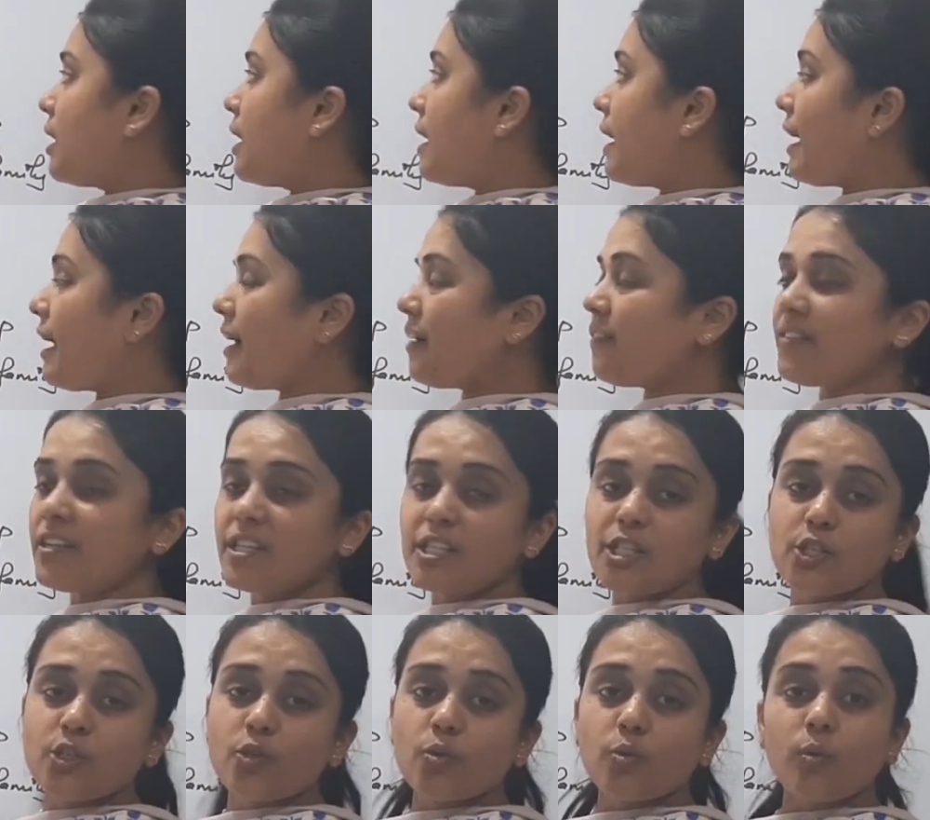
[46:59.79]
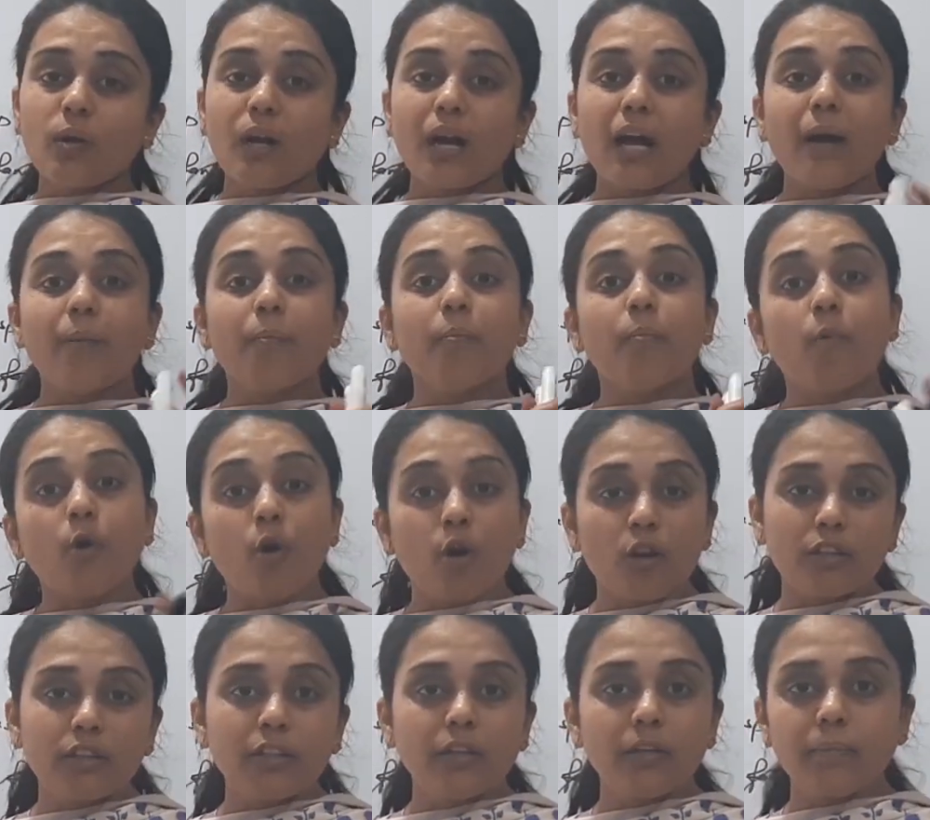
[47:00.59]
How is yucca
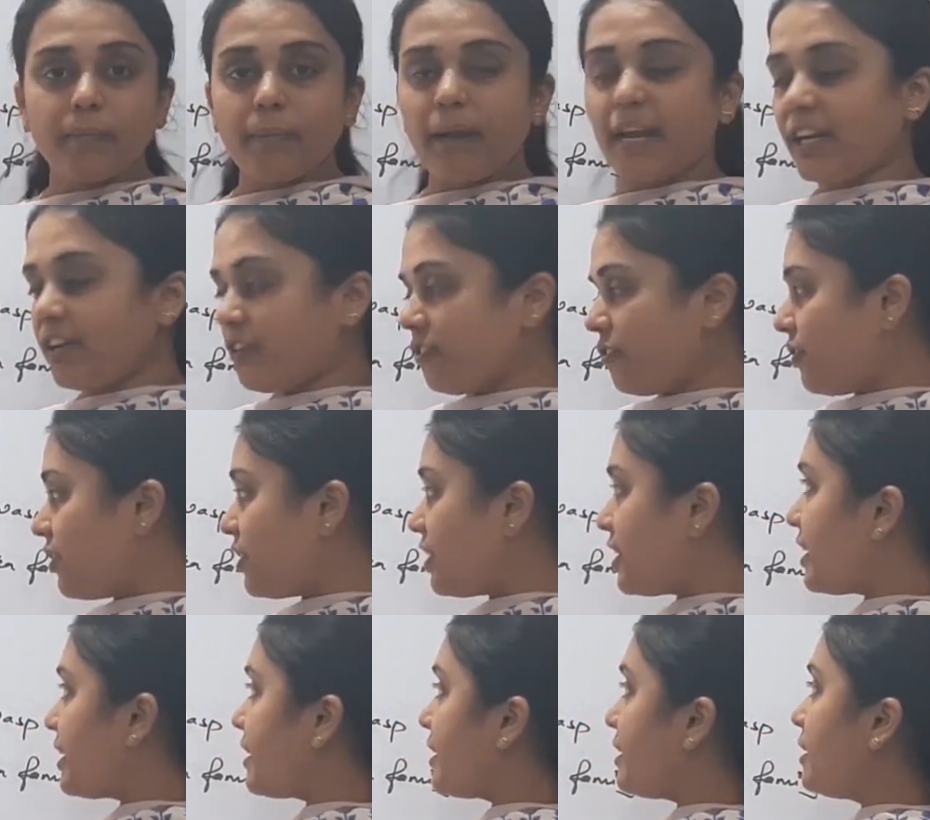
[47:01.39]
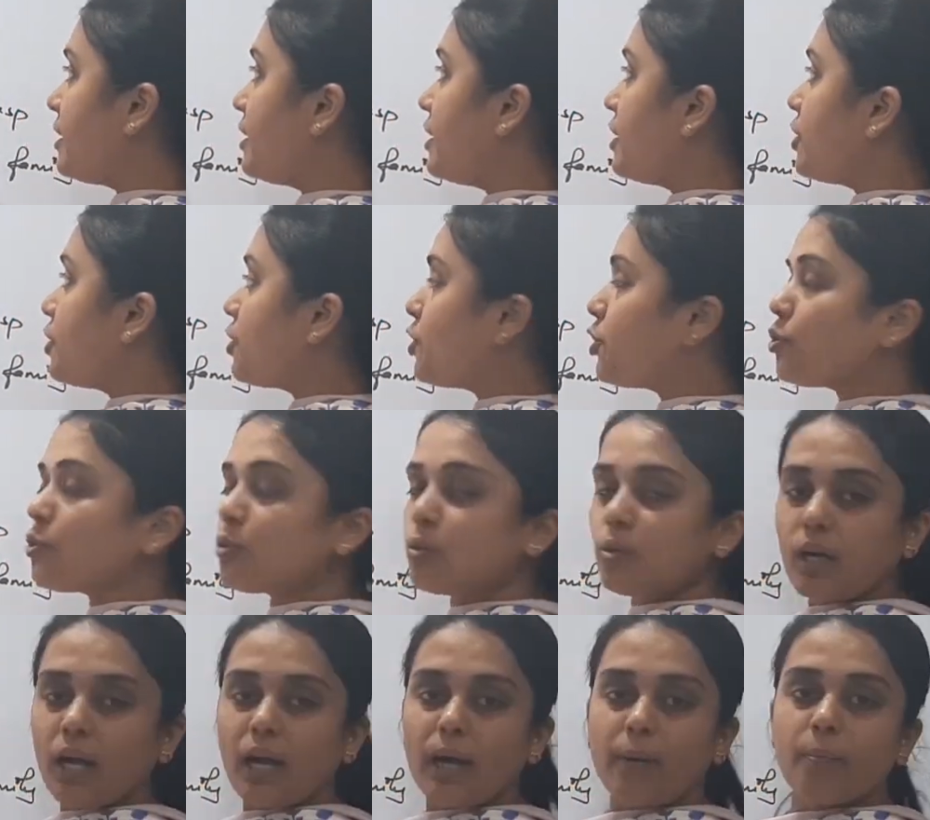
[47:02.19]
moth benefited?
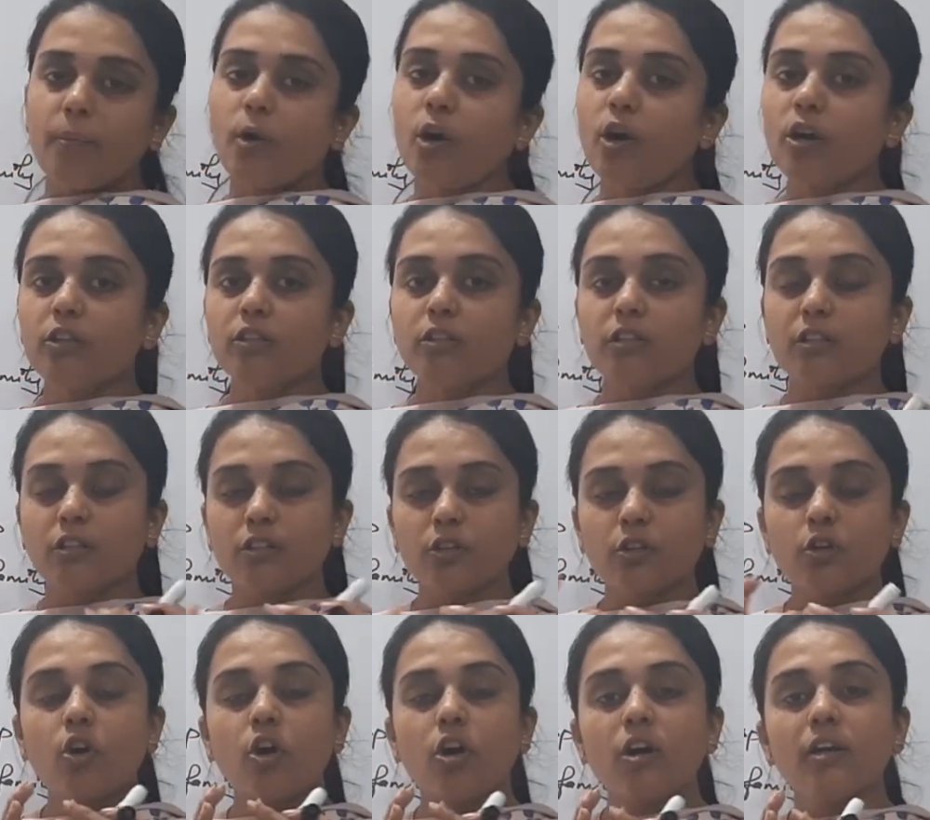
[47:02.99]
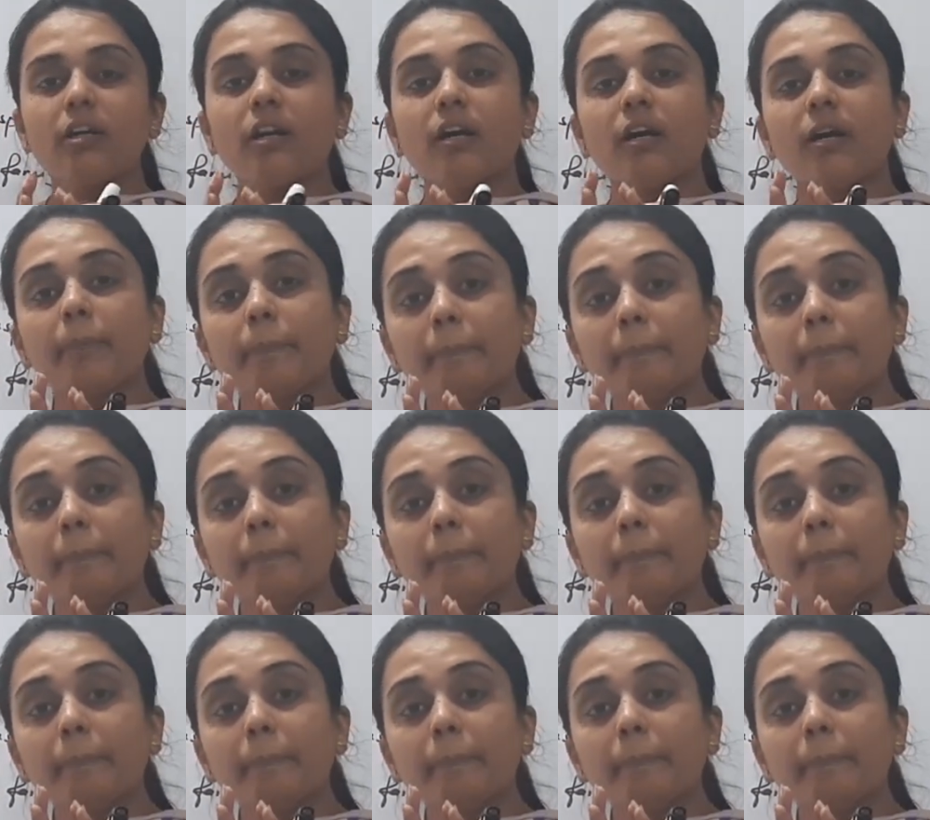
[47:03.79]
Yucca moth got a